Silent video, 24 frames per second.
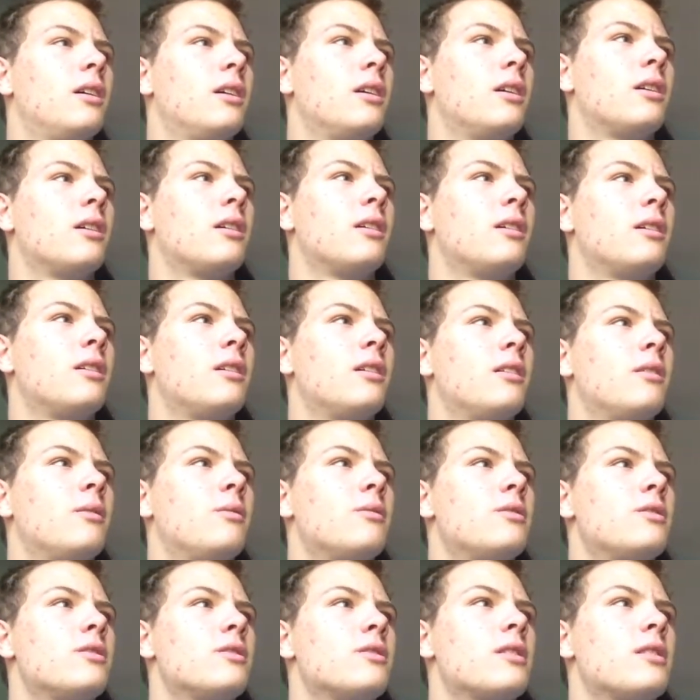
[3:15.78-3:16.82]
Yeah, he
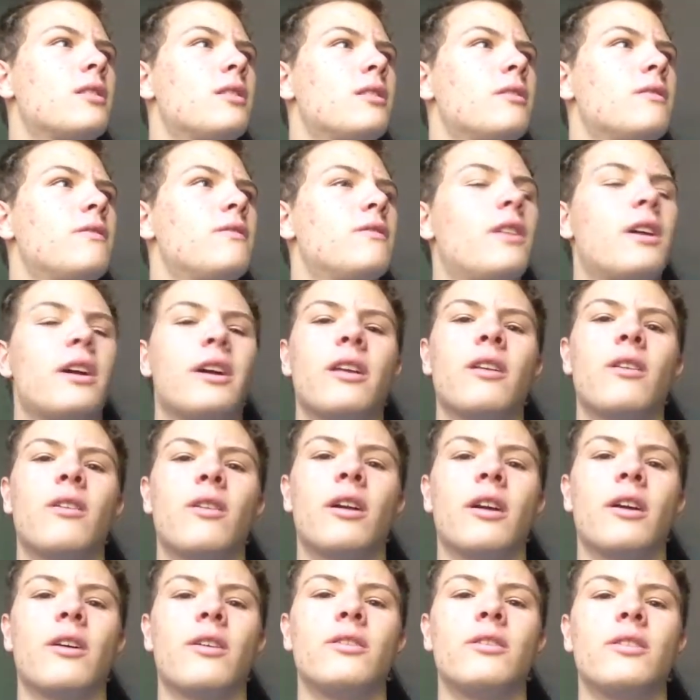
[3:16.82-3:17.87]
was just kind of flying
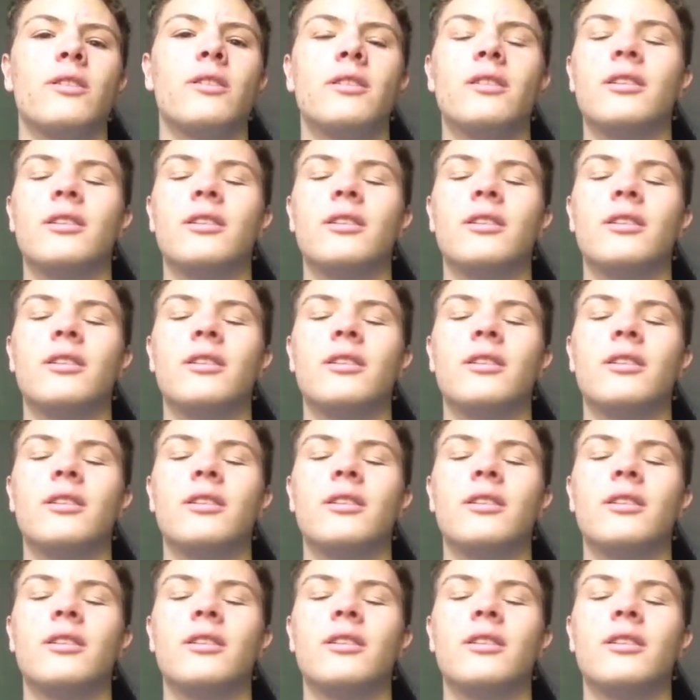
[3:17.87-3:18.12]
around.